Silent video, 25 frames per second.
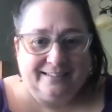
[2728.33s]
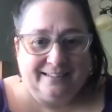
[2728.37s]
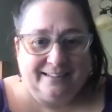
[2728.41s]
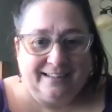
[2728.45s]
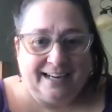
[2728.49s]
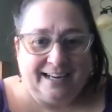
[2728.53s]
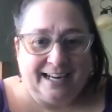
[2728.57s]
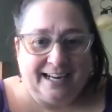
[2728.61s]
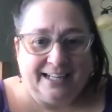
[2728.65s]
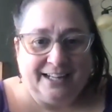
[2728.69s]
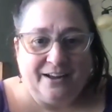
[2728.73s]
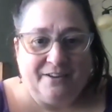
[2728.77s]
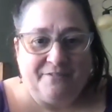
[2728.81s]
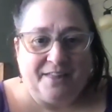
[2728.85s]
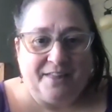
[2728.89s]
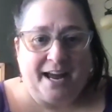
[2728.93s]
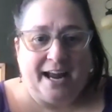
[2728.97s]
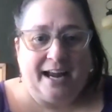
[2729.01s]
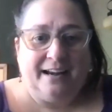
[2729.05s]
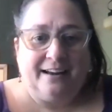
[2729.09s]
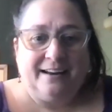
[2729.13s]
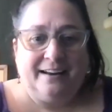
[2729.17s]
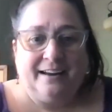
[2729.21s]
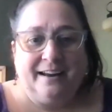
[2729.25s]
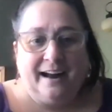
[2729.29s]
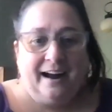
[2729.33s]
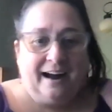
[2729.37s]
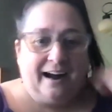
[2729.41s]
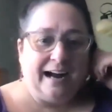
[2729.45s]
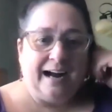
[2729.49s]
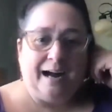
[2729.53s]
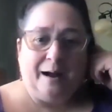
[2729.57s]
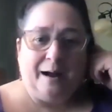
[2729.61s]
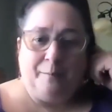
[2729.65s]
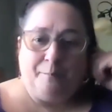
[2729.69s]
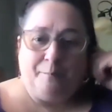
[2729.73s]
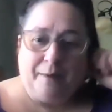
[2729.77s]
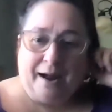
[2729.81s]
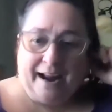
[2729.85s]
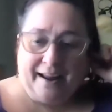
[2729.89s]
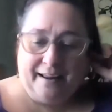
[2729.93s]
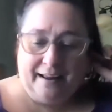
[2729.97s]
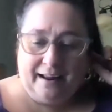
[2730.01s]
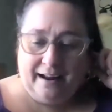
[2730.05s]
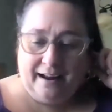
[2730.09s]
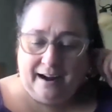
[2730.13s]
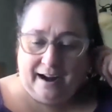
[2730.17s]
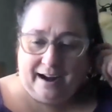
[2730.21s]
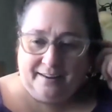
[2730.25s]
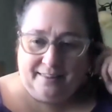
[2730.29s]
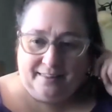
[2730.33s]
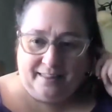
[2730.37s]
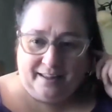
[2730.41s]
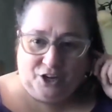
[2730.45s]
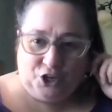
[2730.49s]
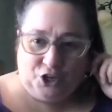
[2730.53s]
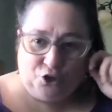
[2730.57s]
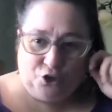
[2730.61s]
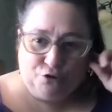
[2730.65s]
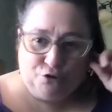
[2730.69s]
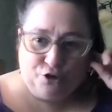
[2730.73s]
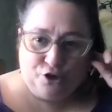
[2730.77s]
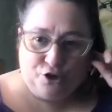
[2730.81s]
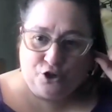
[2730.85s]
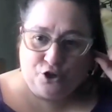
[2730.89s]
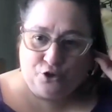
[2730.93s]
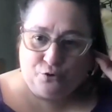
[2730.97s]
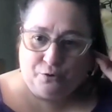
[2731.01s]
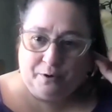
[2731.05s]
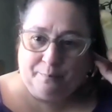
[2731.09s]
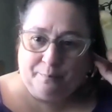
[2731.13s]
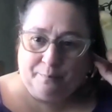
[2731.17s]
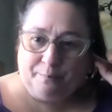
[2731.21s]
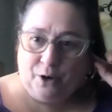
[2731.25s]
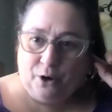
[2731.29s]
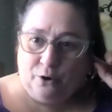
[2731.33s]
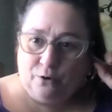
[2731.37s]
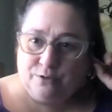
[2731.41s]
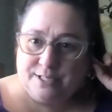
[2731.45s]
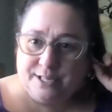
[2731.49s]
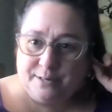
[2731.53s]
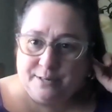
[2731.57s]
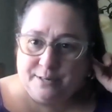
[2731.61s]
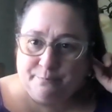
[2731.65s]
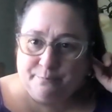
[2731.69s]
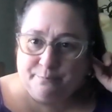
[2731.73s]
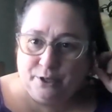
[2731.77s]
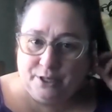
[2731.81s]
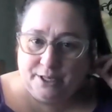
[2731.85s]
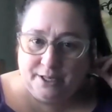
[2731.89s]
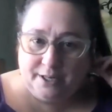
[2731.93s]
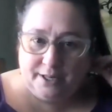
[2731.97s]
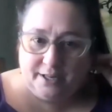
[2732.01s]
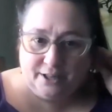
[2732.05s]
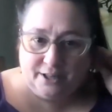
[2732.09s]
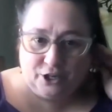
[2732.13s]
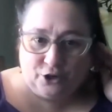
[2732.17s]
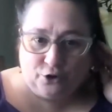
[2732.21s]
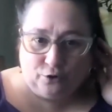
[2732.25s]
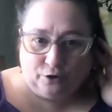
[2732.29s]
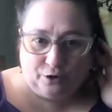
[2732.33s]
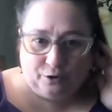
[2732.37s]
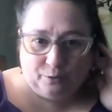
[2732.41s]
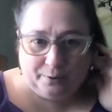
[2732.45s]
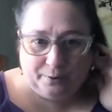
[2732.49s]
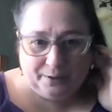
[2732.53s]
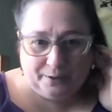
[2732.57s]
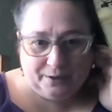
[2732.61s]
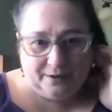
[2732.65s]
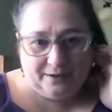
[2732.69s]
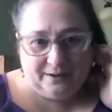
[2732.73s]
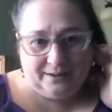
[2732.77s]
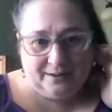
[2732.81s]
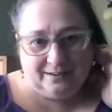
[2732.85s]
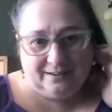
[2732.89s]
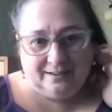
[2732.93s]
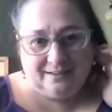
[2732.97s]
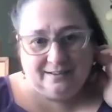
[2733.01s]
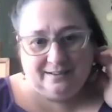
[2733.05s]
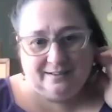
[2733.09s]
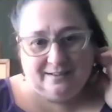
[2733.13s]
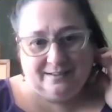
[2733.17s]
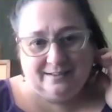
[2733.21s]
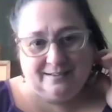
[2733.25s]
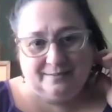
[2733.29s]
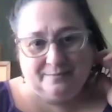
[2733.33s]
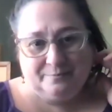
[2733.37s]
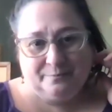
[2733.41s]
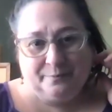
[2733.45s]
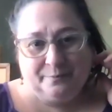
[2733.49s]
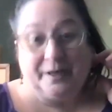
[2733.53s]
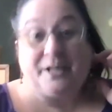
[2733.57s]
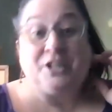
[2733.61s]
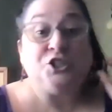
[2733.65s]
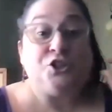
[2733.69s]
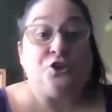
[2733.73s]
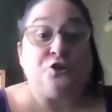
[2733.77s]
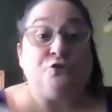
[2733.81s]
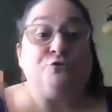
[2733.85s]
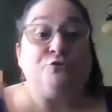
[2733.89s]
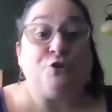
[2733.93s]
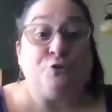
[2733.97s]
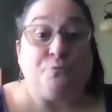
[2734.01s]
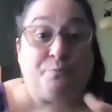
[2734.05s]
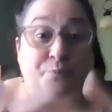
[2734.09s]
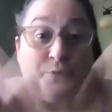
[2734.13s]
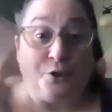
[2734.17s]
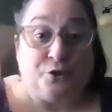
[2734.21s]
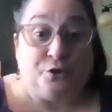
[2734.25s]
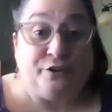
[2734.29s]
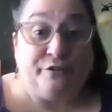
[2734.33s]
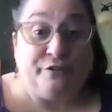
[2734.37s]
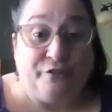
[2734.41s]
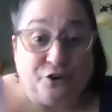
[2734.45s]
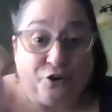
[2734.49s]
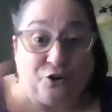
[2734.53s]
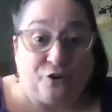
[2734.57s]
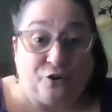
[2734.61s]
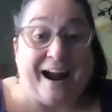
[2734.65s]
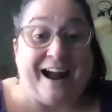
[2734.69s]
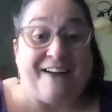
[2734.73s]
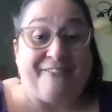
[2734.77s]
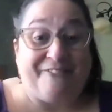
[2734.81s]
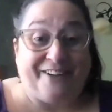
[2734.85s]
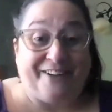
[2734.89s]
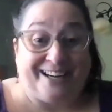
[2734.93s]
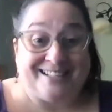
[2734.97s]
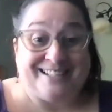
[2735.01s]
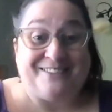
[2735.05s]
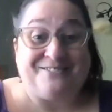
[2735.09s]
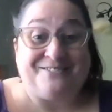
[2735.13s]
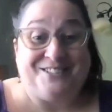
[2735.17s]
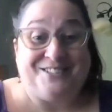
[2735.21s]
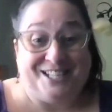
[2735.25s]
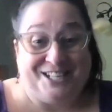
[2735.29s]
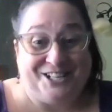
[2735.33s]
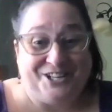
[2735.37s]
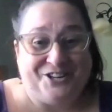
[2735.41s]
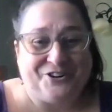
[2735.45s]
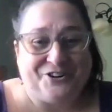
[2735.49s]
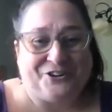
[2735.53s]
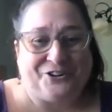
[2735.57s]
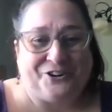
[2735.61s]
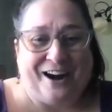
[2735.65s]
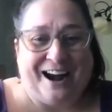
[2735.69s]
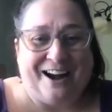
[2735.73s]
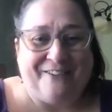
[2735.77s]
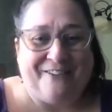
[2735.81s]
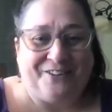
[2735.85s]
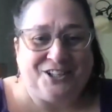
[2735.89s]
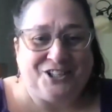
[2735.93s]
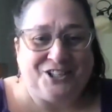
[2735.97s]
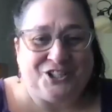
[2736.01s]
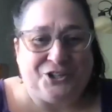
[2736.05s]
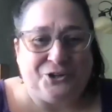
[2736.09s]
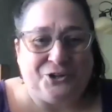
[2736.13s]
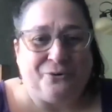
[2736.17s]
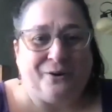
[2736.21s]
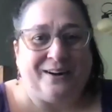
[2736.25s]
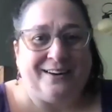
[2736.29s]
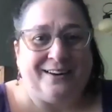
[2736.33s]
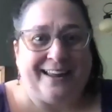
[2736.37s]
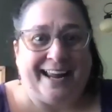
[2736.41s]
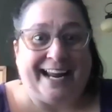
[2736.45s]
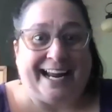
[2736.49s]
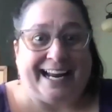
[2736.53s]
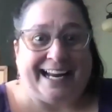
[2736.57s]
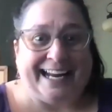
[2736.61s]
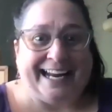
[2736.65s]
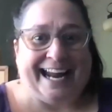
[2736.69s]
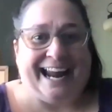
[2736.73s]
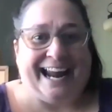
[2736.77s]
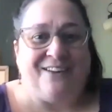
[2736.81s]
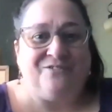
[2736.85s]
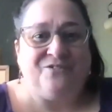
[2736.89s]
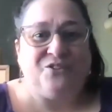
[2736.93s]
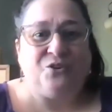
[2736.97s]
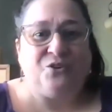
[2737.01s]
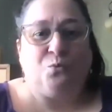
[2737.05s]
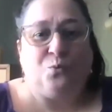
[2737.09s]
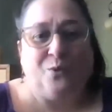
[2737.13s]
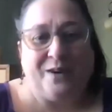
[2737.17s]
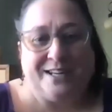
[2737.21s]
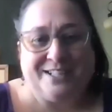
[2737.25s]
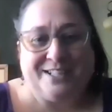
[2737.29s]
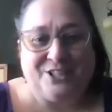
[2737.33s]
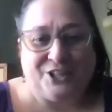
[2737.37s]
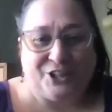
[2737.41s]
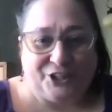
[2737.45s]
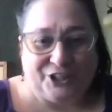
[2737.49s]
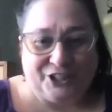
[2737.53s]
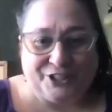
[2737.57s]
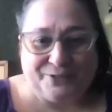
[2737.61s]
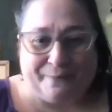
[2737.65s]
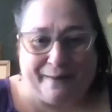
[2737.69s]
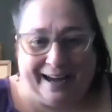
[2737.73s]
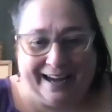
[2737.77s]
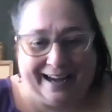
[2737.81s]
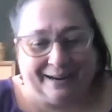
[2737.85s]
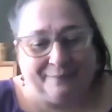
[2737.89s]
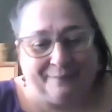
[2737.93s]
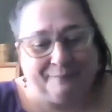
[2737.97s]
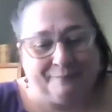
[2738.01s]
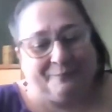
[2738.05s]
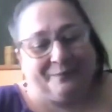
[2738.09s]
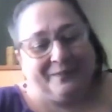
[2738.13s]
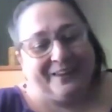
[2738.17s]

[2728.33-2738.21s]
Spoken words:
I love that. I think you should do a post and put it in the group because you do beautiful graphics. I've seen your graphics. You are like a Canva wizard, ma'am.